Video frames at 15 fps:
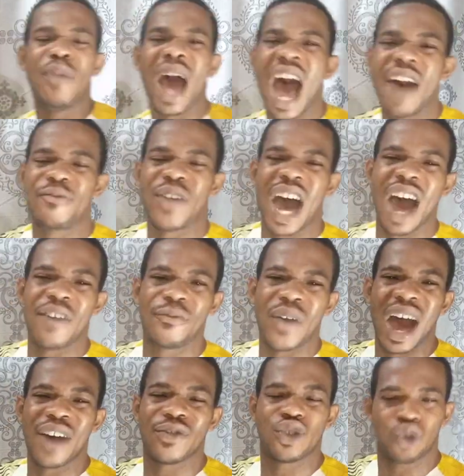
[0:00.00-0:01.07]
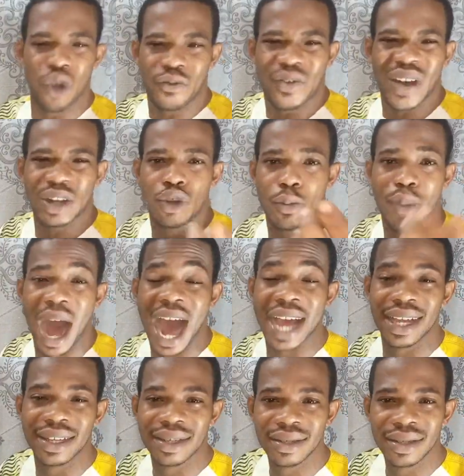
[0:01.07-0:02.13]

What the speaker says: have suffered to buy.